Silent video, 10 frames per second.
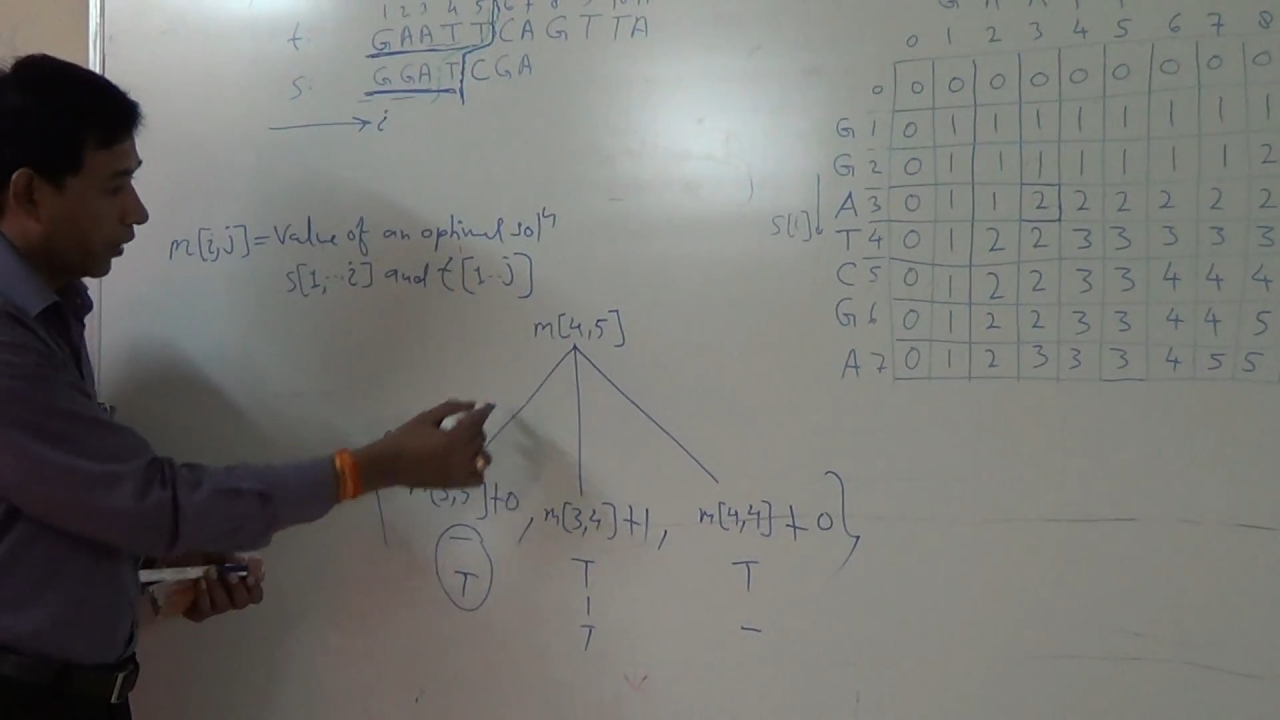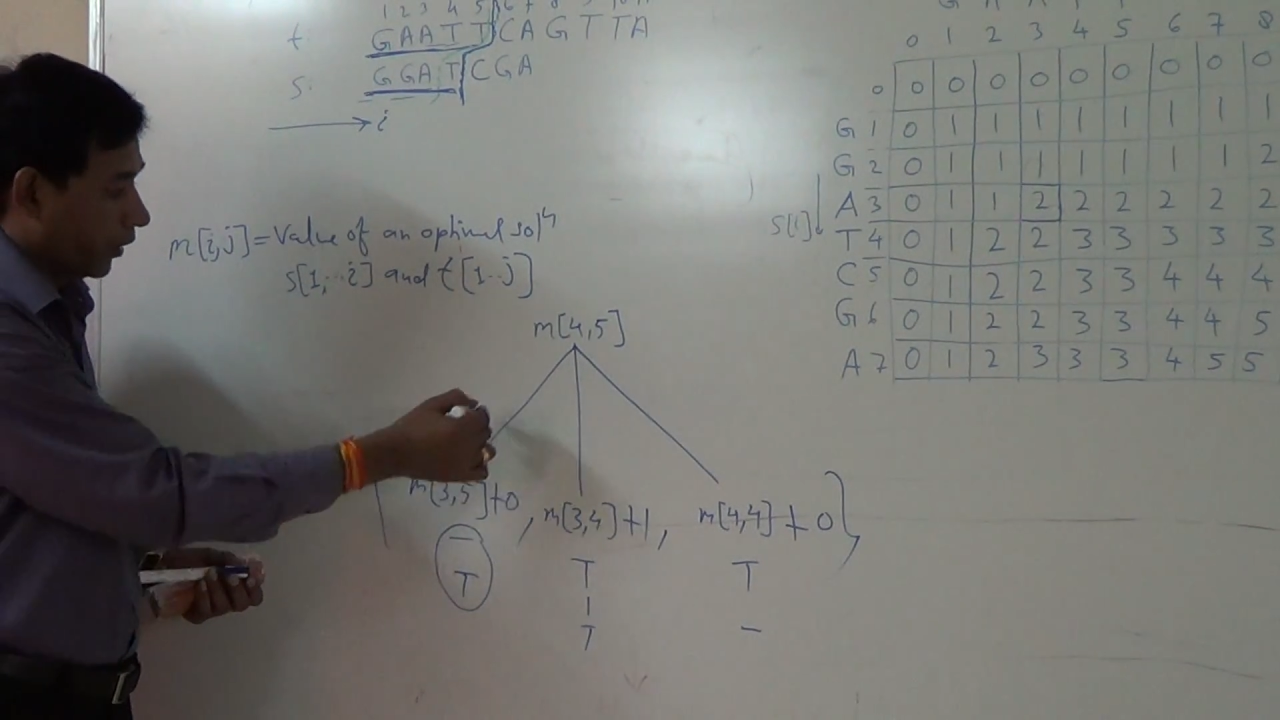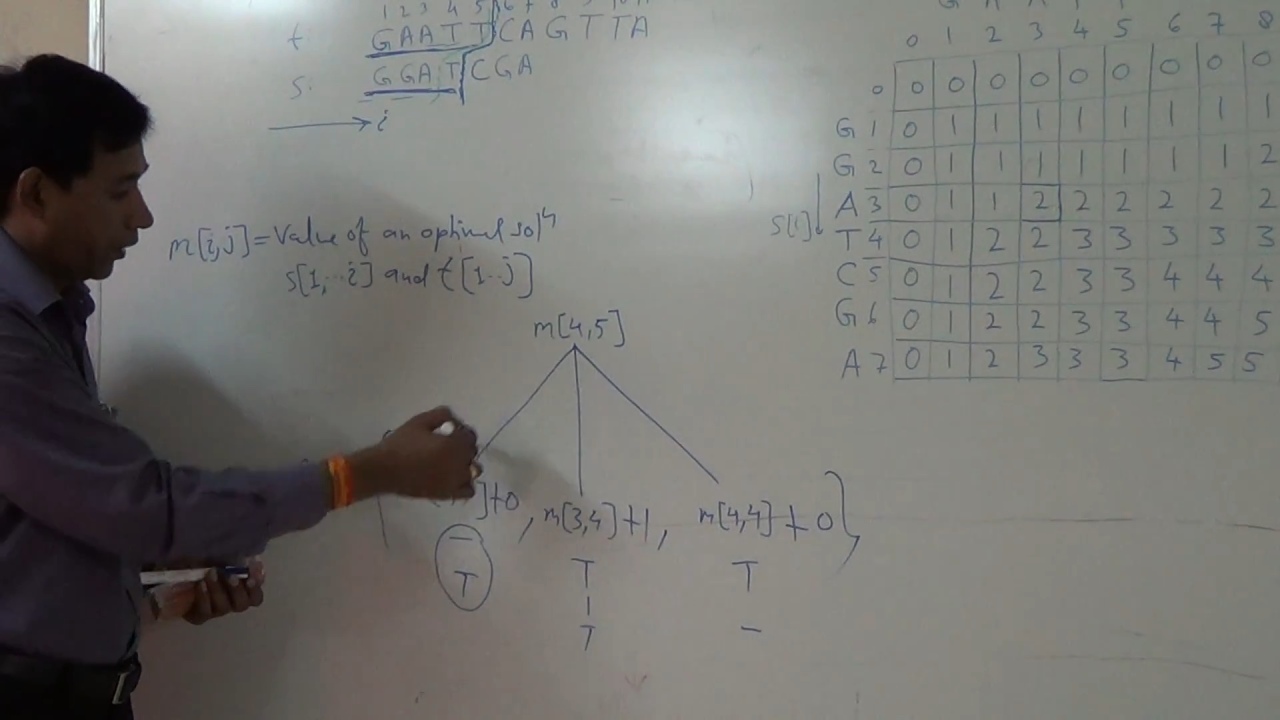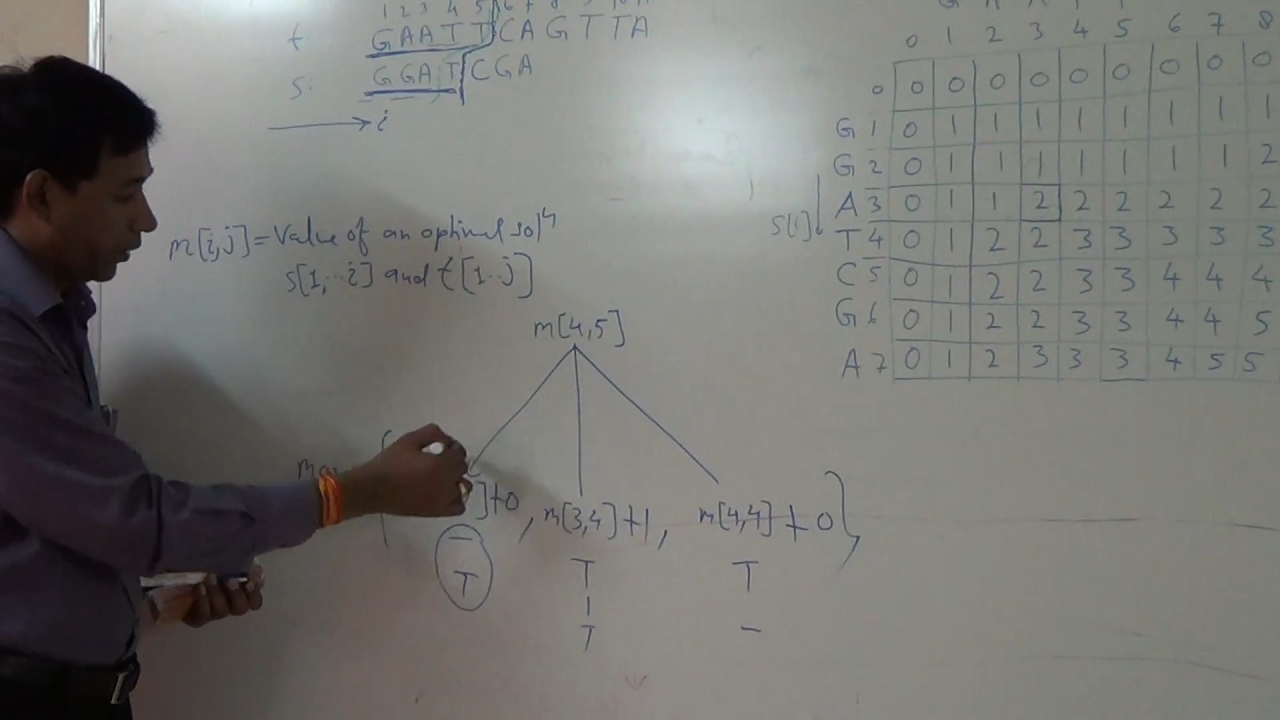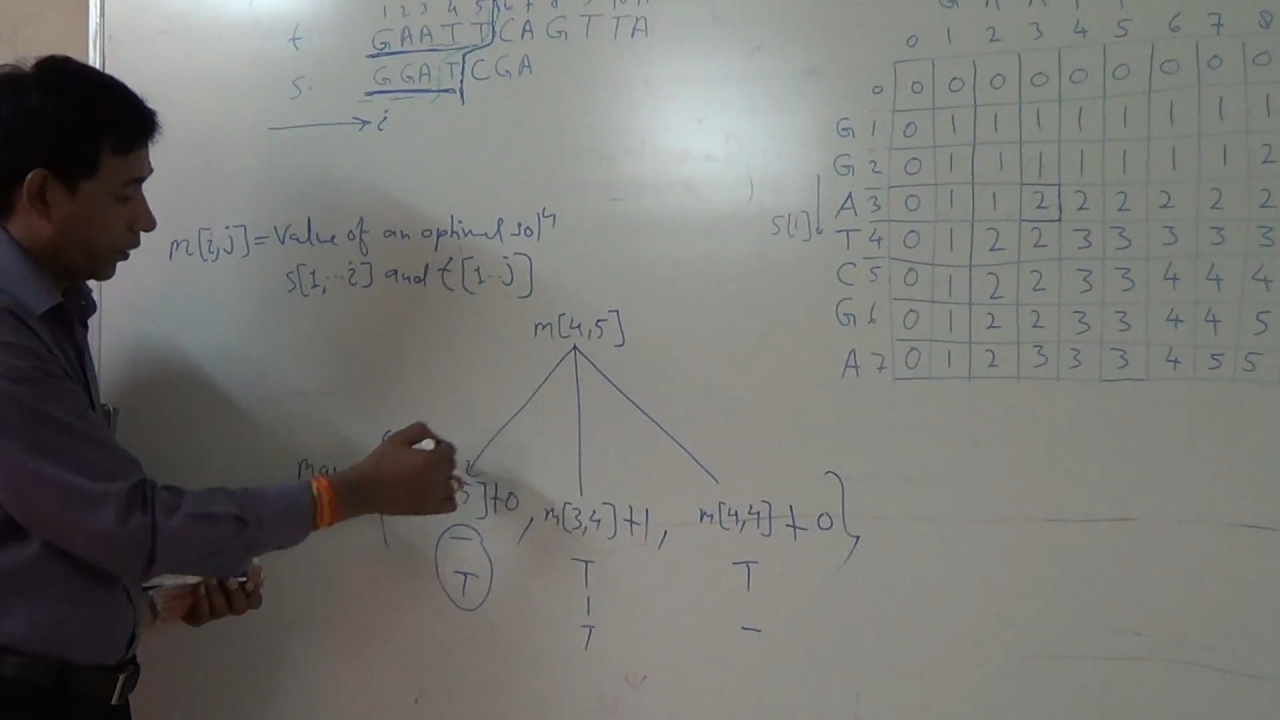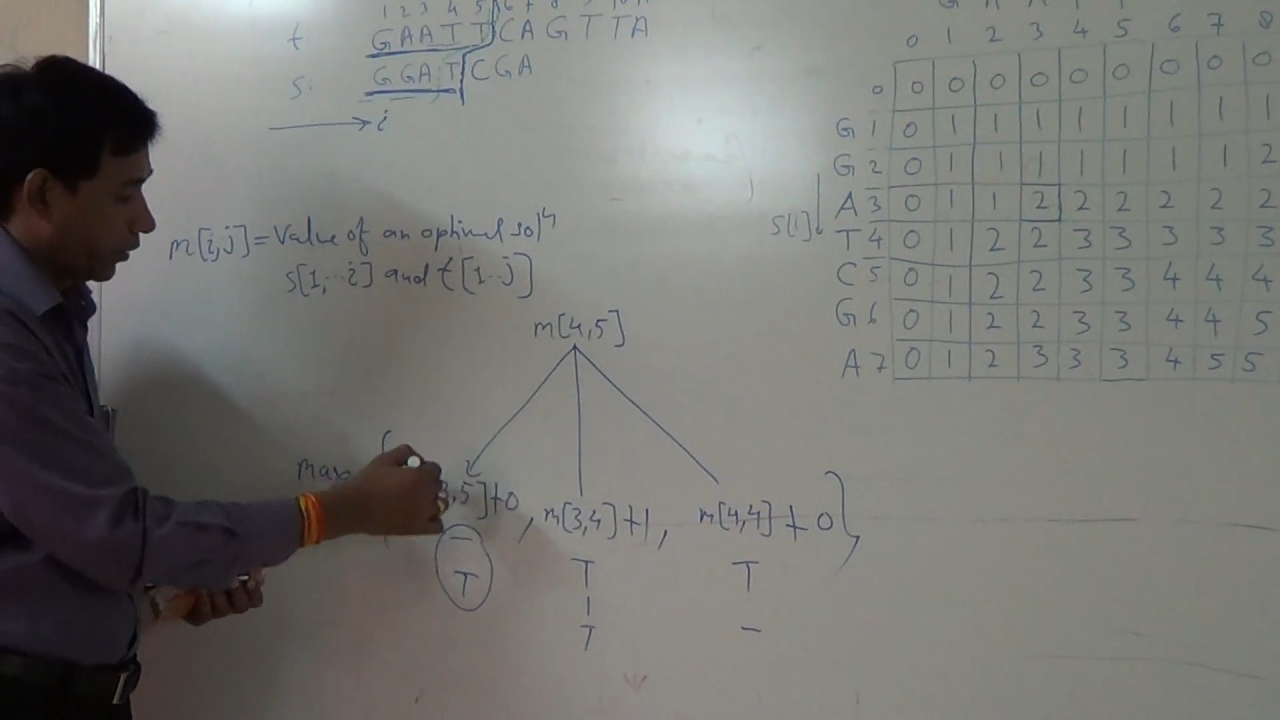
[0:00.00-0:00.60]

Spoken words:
then